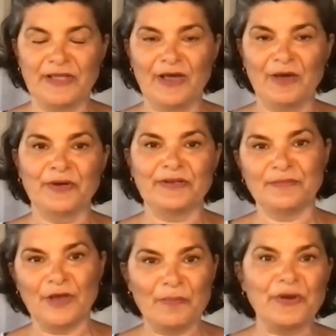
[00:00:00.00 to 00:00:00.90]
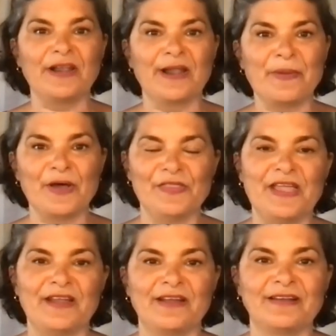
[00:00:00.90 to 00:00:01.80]
I'll put it up on
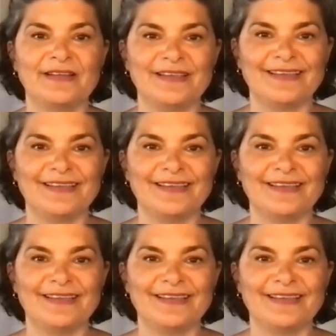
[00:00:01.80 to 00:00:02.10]
there.